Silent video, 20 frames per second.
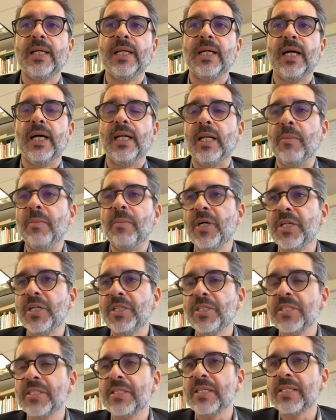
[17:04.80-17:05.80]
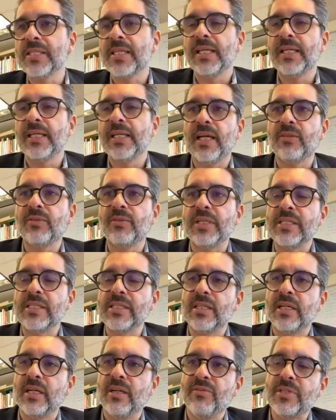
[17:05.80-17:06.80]
An emergency psychiatric
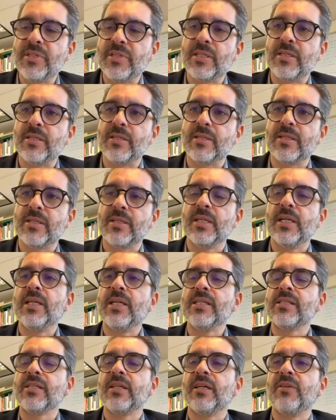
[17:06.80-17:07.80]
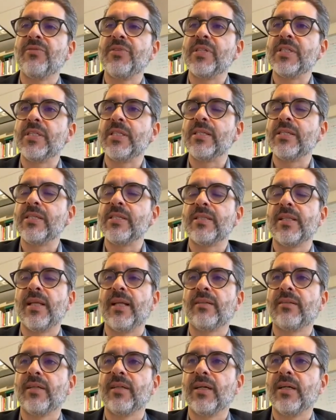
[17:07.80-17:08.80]
services services
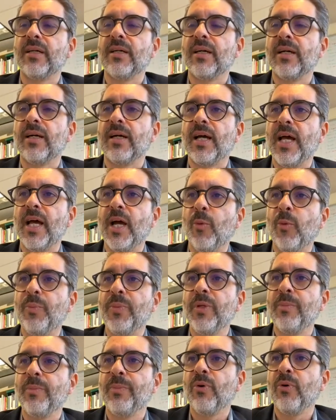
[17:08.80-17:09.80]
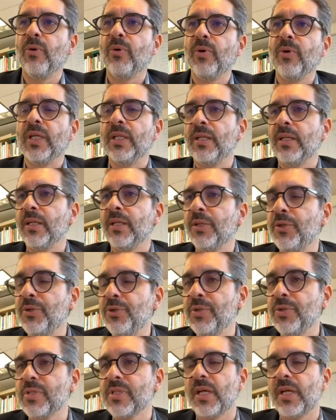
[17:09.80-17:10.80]
that uh, uh, help people in an
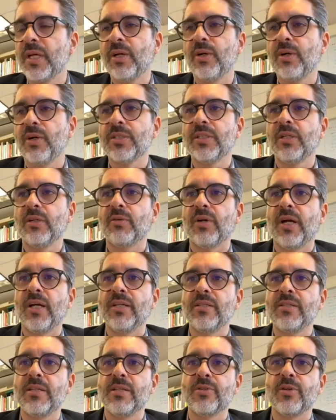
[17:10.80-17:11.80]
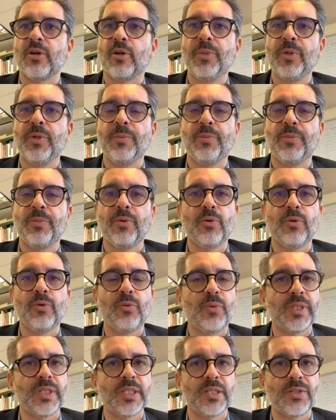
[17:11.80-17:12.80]
acute psychotic crisis or people
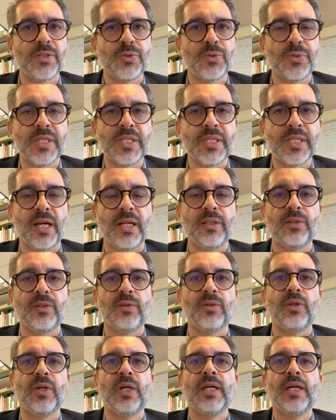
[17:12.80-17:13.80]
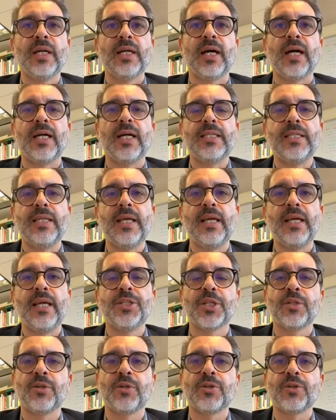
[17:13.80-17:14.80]
with a suicidal
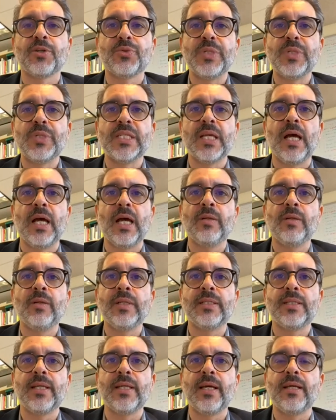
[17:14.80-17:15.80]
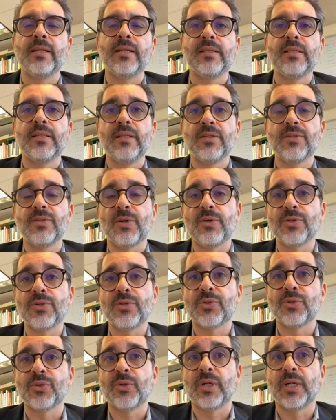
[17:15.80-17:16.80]
ideation or suicidal intent is
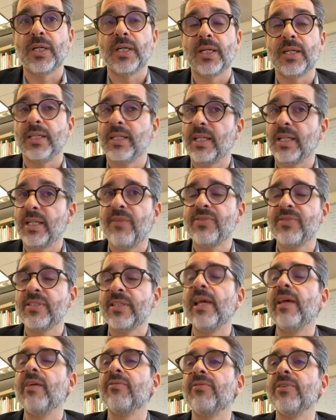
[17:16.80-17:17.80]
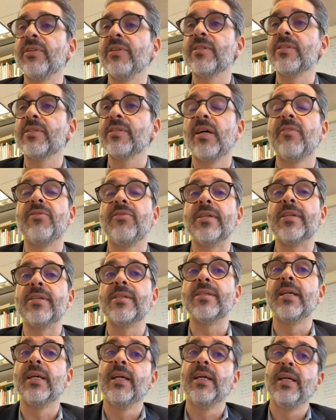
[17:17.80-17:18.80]
also a, a life-saving
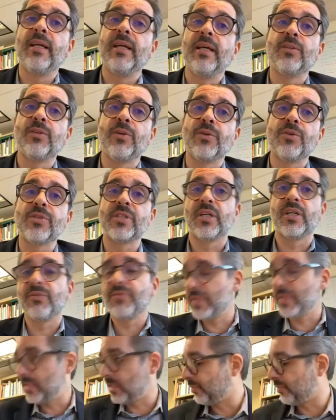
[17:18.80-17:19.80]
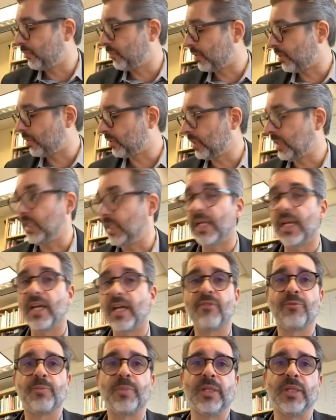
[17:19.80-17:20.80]
service. And those services, unfortunately,
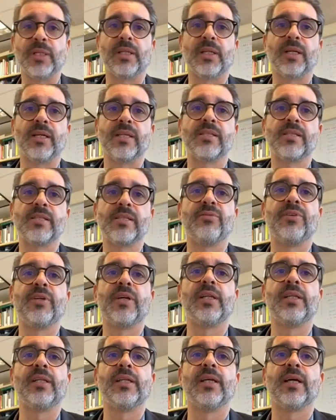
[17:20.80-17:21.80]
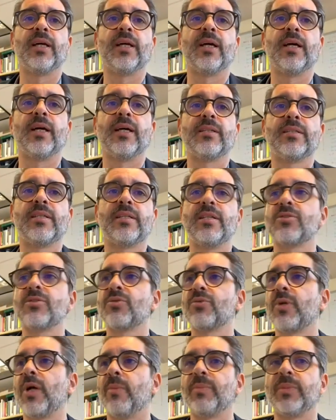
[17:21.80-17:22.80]
have been uh, severely
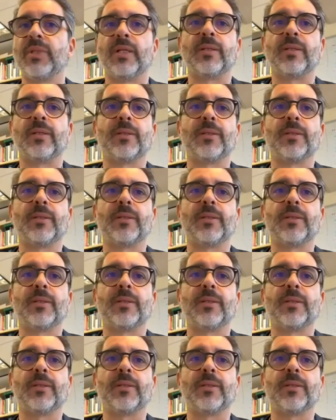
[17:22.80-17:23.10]
disrupted.